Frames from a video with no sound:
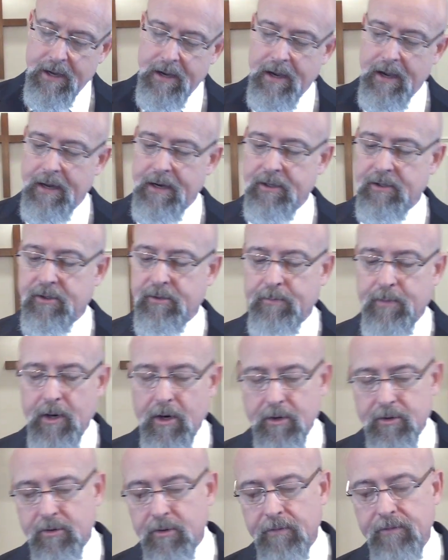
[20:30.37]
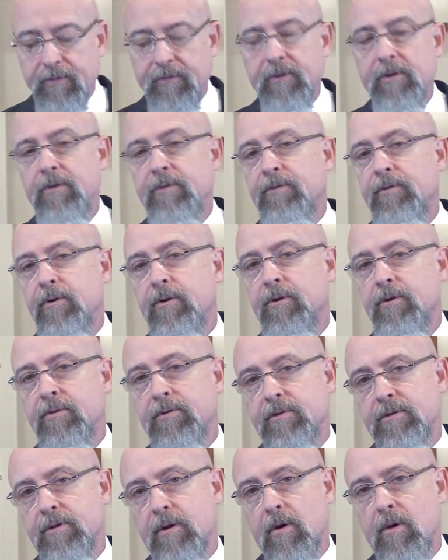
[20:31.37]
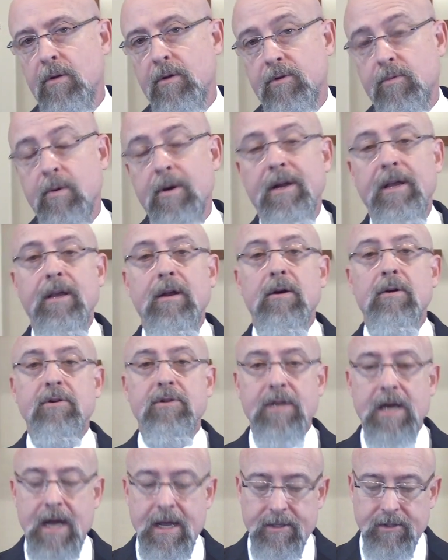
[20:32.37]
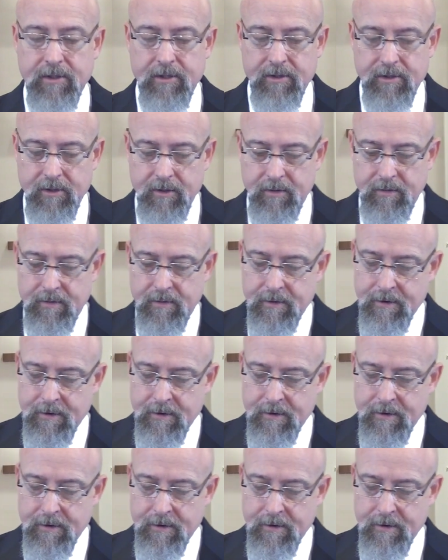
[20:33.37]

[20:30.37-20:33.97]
and it's spiritual food for your soul. It's what energizes you.